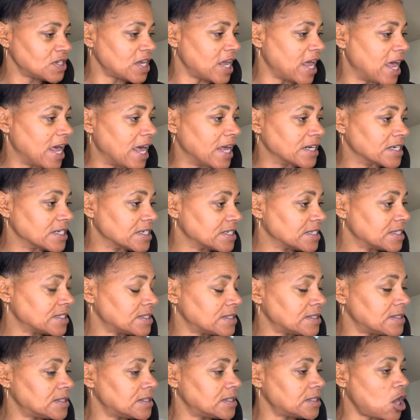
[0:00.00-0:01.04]
And
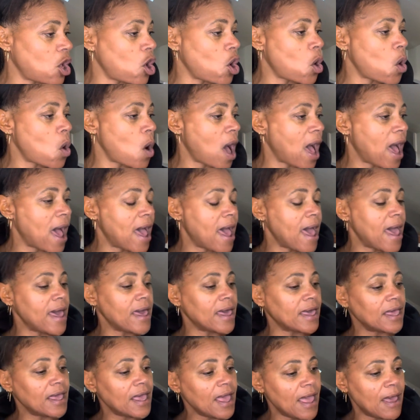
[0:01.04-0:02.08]
so
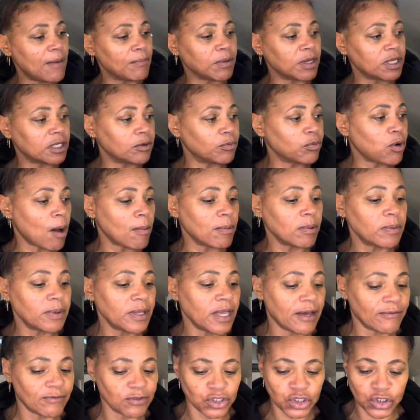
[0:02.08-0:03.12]
I am gonna probably
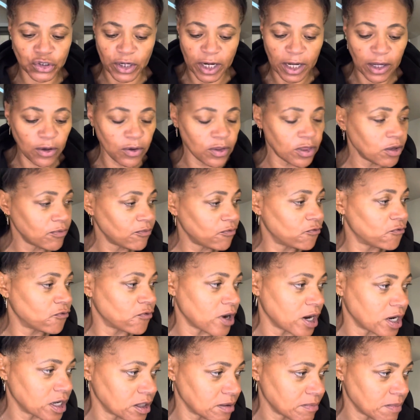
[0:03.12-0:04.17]
have a drink with a
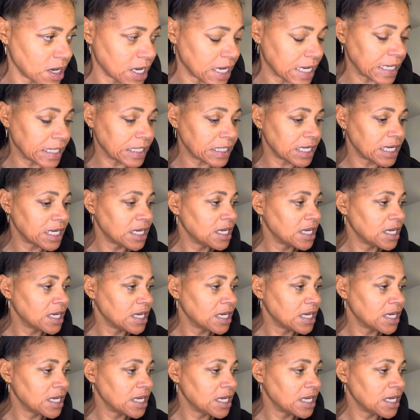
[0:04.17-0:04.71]
friend of mine.